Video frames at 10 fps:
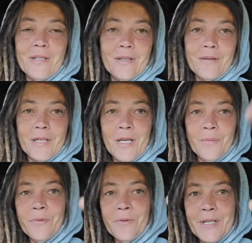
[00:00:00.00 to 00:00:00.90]

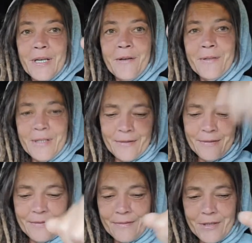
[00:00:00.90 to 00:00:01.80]
camera went down, and
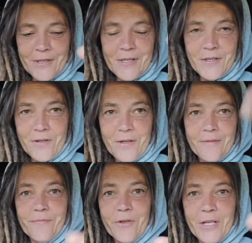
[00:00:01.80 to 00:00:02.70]
because I started
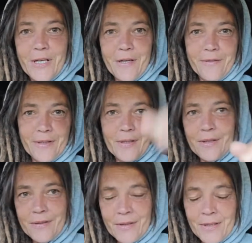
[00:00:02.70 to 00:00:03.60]
freaking out,
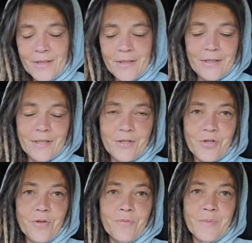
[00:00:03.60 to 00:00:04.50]
and it
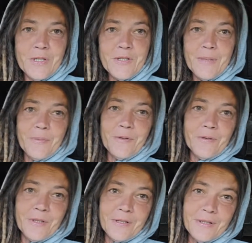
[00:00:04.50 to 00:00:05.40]
showed me stepping on
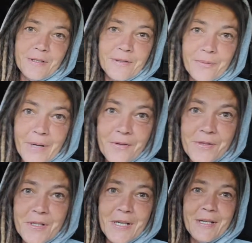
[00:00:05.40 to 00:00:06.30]
the
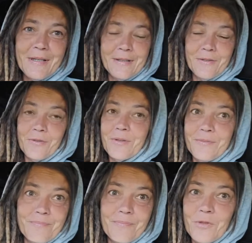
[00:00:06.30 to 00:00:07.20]
rattlesnake. You can
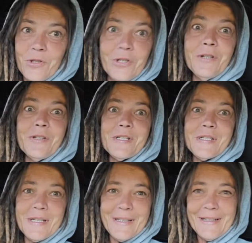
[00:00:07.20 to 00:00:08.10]
clearly see it.